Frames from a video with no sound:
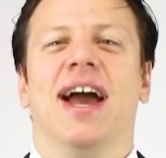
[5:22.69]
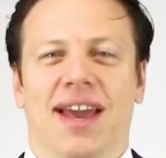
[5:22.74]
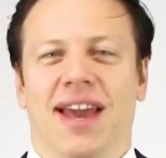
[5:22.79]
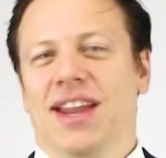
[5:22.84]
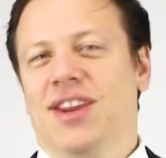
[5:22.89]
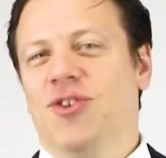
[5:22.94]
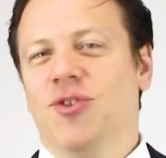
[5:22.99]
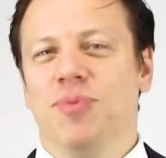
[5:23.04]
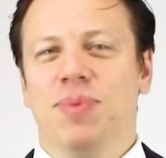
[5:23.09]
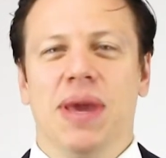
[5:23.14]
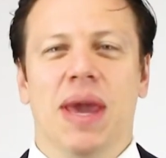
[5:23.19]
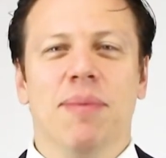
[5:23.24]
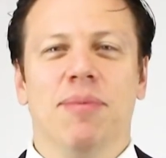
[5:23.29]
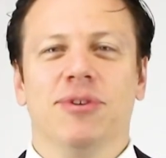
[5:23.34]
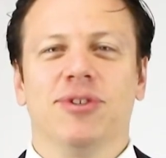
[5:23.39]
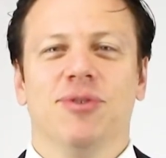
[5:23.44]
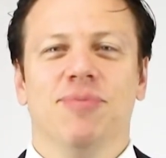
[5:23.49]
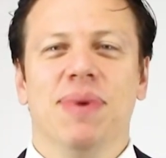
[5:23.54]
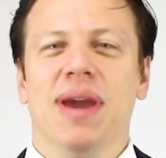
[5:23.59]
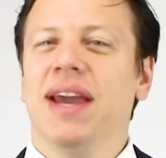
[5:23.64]
And you'll be
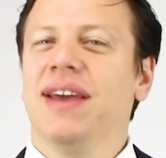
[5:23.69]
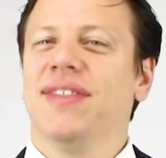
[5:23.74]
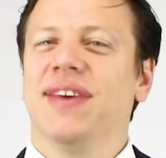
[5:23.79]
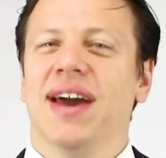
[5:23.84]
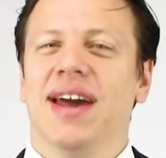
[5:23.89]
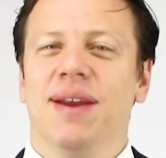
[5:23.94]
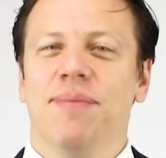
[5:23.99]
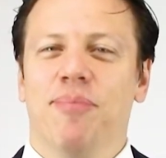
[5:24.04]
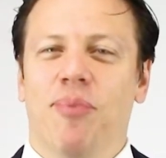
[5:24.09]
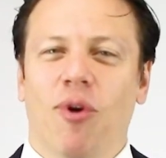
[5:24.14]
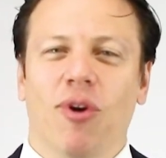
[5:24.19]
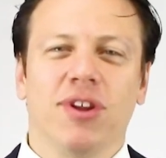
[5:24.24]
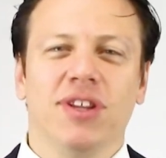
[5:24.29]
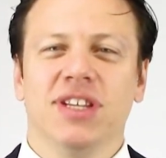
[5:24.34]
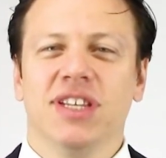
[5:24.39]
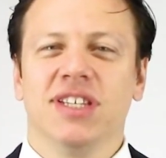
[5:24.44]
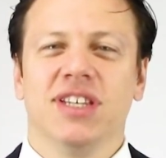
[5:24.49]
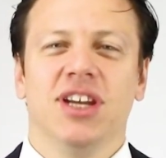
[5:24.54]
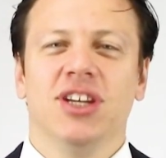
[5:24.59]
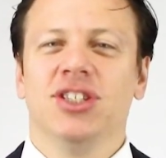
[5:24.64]
able to make that
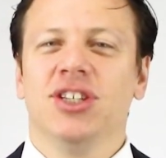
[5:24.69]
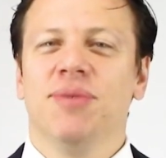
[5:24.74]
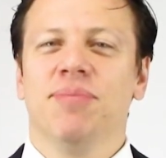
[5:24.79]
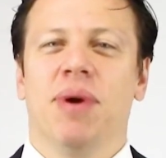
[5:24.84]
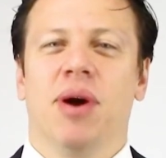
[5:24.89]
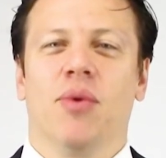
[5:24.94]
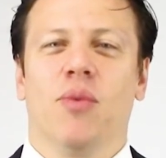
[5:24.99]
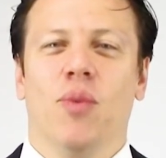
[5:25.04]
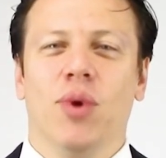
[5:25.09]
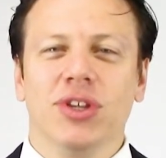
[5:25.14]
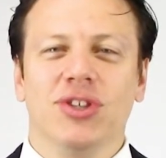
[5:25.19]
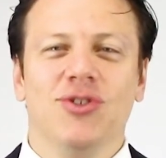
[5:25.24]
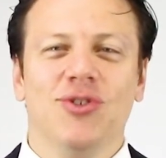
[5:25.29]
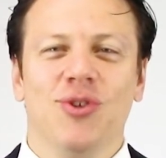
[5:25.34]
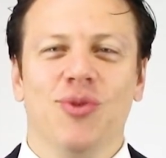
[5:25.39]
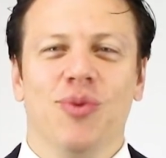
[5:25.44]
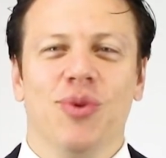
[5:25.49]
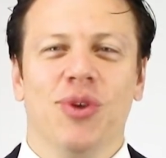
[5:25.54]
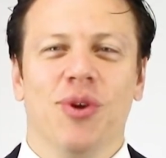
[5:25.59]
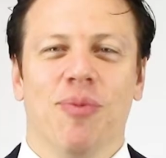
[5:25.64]
important decision about what to
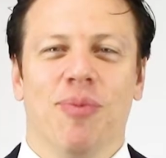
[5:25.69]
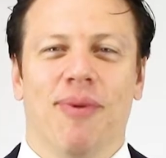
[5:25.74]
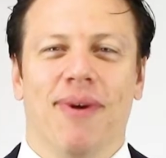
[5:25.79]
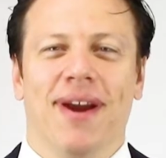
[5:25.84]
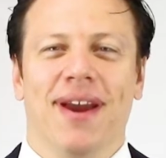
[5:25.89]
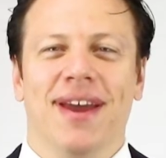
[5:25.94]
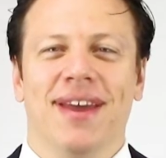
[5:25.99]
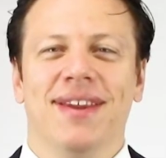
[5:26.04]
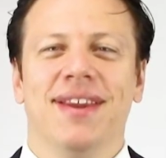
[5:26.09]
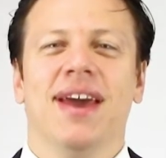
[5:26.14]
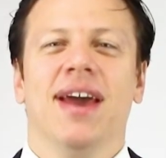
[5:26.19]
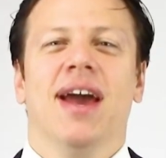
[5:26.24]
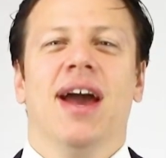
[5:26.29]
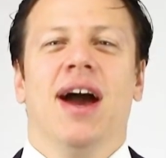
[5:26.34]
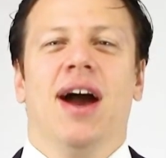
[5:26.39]
do with your brand,